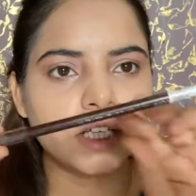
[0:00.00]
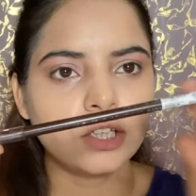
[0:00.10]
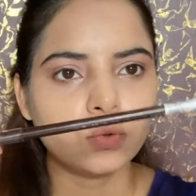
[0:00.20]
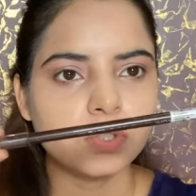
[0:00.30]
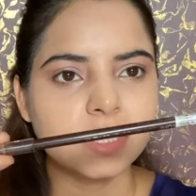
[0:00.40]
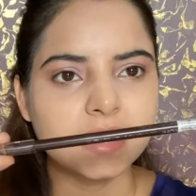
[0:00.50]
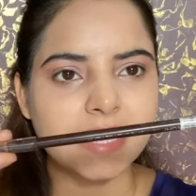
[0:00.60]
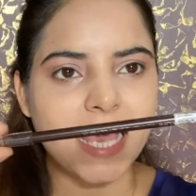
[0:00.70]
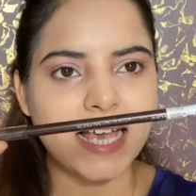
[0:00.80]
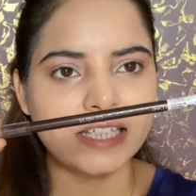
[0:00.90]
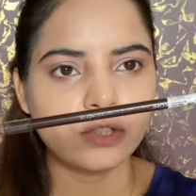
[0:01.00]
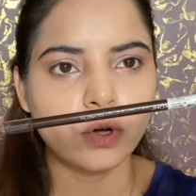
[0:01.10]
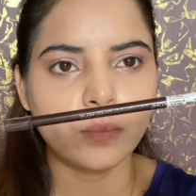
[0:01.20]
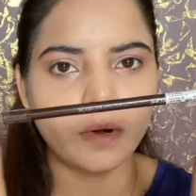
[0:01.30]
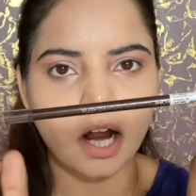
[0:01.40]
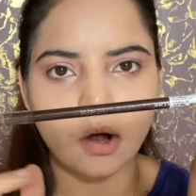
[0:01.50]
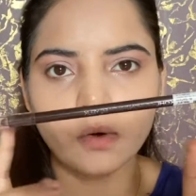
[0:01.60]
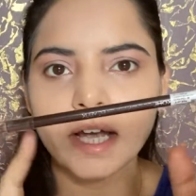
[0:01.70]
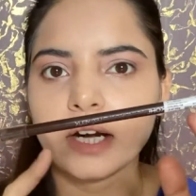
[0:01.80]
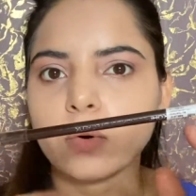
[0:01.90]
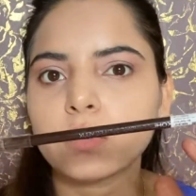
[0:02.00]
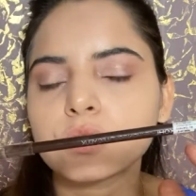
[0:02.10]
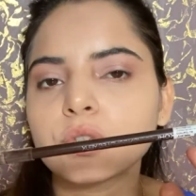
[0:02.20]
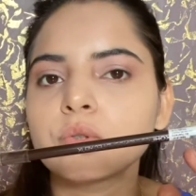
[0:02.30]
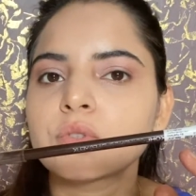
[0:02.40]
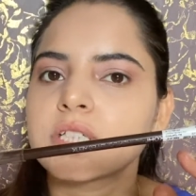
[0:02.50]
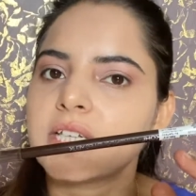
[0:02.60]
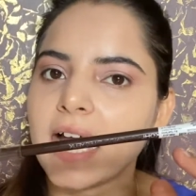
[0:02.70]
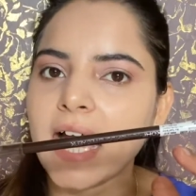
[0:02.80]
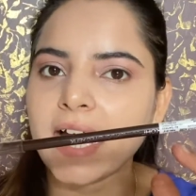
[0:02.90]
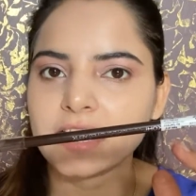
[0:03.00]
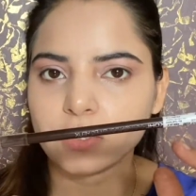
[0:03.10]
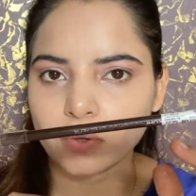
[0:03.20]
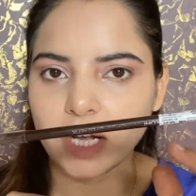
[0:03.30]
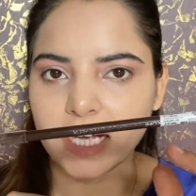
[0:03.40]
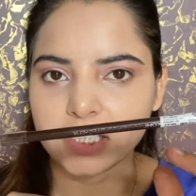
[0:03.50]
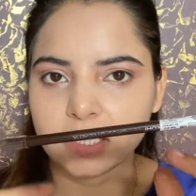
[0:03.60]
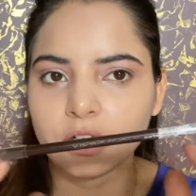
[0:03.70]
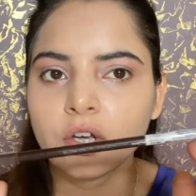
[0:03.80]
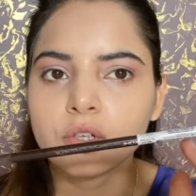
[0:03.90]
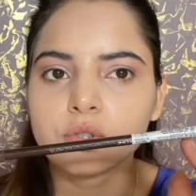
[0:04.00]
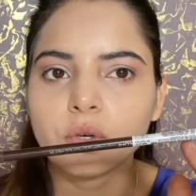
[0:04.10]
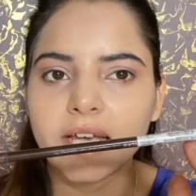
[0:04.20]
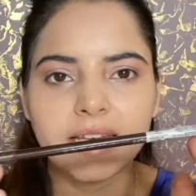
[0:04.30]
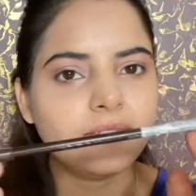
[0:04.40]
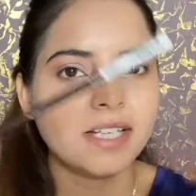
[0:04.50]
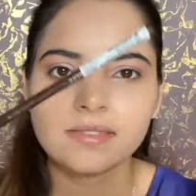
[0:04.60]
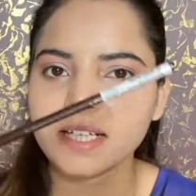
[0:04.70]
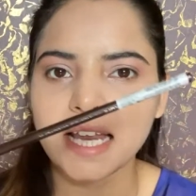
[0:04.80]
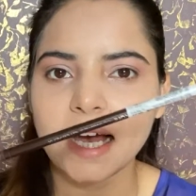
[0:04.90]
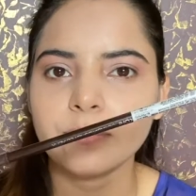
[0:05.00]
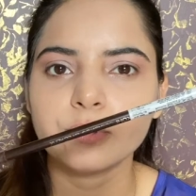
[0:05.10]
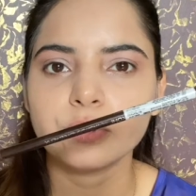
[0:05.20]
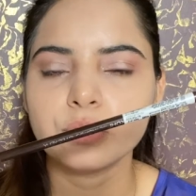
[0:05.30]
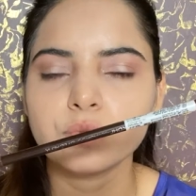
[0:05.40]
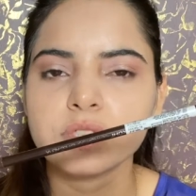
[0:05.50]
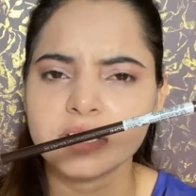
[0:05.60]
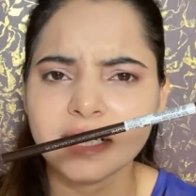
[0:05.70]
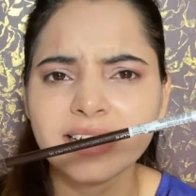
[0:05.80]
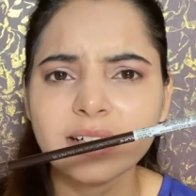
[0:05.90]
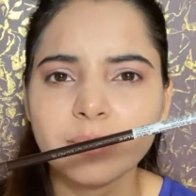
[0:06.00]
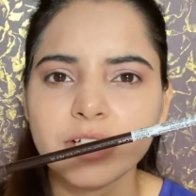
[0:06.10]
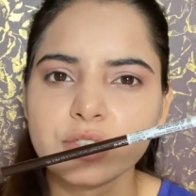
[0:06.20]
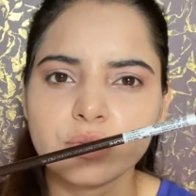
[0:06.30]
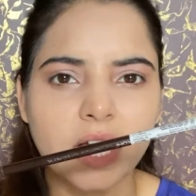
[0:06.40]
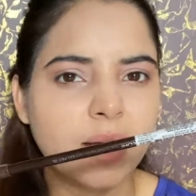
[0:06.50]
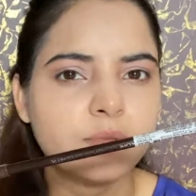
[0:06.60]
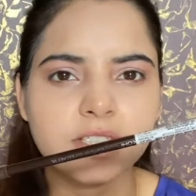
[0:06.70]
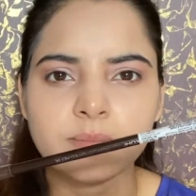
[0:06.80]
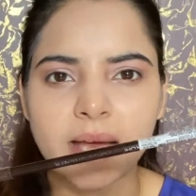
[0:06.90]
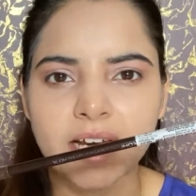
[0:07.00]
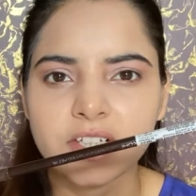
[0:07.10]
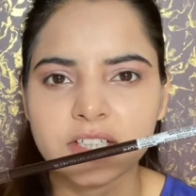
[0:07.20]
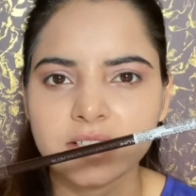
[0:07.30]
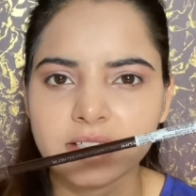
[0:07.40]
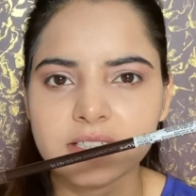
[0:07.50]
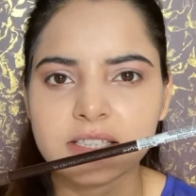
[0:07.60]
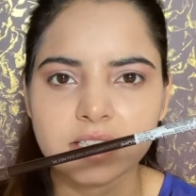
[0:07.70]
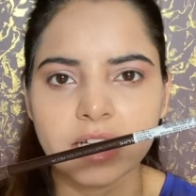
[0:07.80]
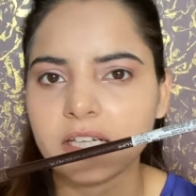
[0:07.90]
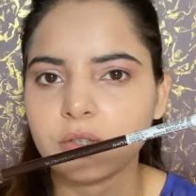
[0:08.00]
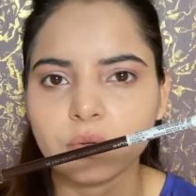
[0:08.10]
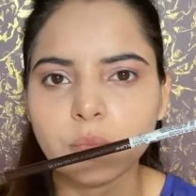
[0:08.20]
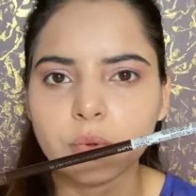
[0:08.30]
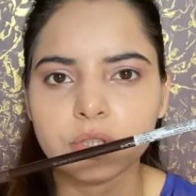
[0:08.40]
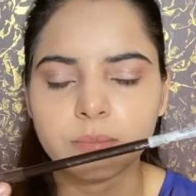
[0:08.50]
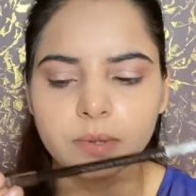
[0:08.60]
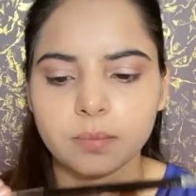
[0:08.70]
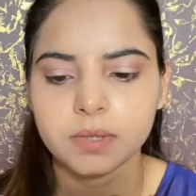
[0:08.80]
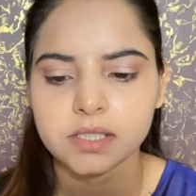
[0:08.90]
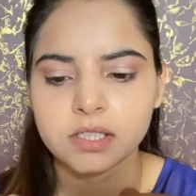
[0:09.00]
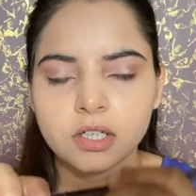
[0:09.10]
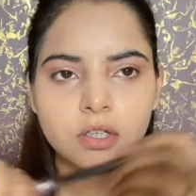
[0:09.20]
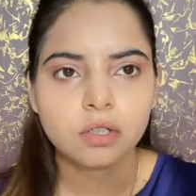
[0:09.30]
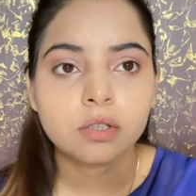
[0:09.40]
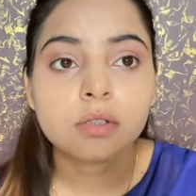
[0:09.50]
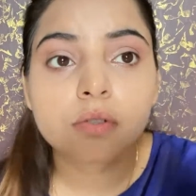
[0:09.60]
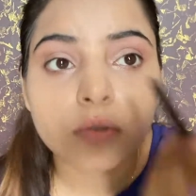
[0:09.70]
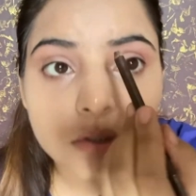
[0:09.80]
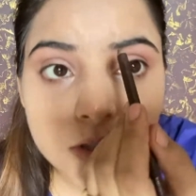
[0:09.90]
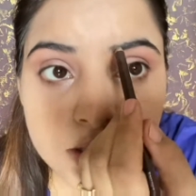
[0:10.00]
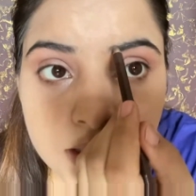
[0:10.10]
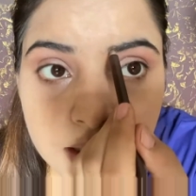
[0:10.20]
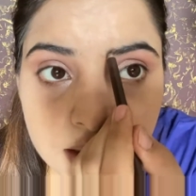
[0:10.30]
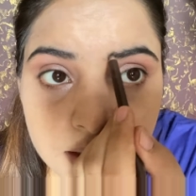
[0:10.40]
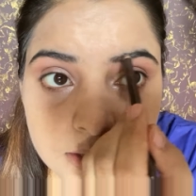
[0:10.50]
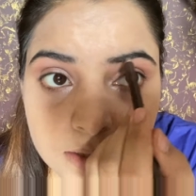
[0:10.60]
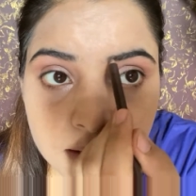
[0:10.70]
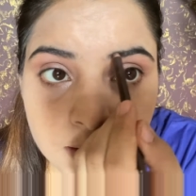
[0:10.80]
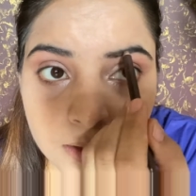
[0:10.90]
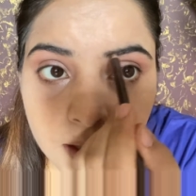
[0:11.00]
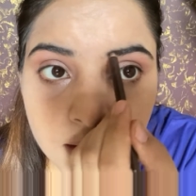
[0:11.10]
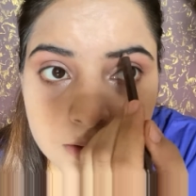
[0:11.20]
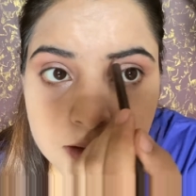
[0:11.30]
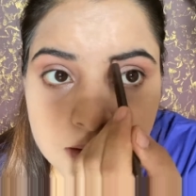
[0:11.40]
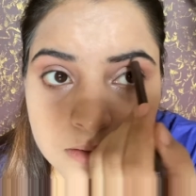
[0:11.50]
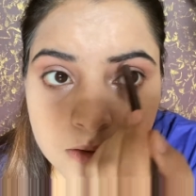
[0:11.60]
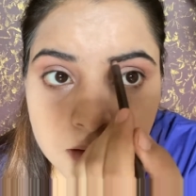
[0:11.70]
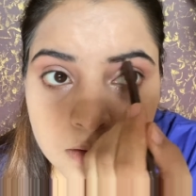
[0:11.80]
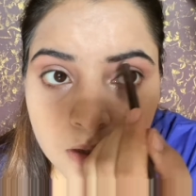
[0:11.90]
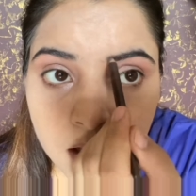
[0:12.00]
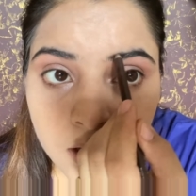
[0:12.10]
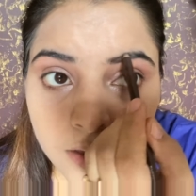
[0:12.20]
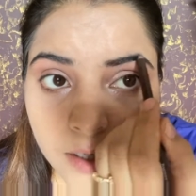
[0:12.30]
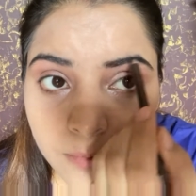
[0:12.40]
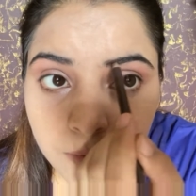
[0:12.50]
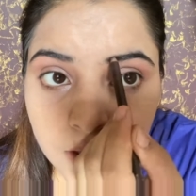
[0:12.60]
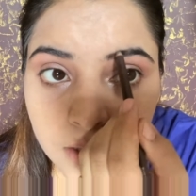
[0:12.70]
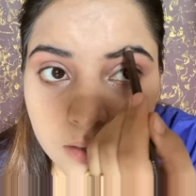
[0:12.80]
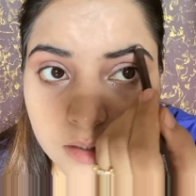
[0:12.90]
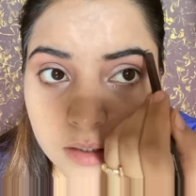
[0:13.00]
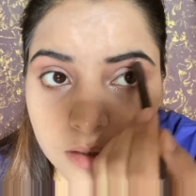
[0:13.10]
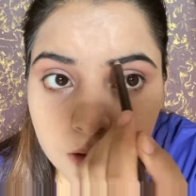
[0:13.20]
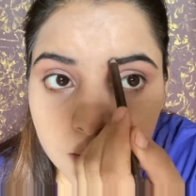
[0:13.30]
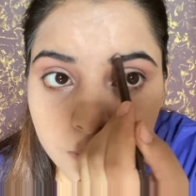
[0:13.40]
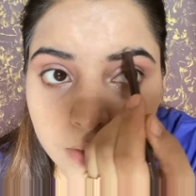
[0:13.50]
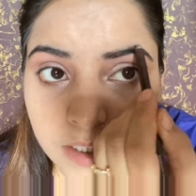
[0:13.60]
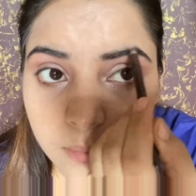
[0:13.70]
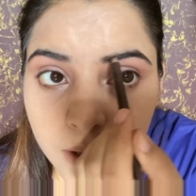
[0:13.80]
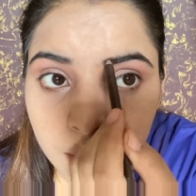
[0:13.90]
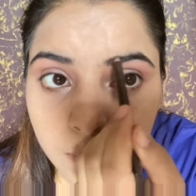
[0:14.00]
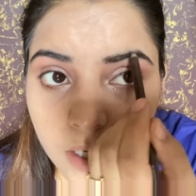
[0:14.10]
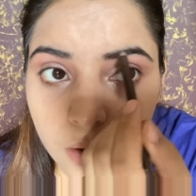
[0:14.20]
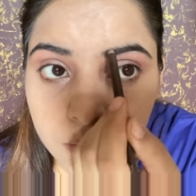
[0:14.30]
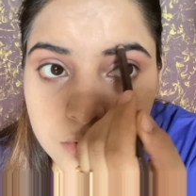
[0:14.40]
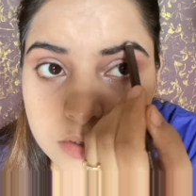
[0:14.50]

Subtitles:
use this as your brow and also use it as your kajal. So anyways we'll have to use a little bit, so I'm just managing this in both the purpose. So just taking this in and just roughly filling my brows.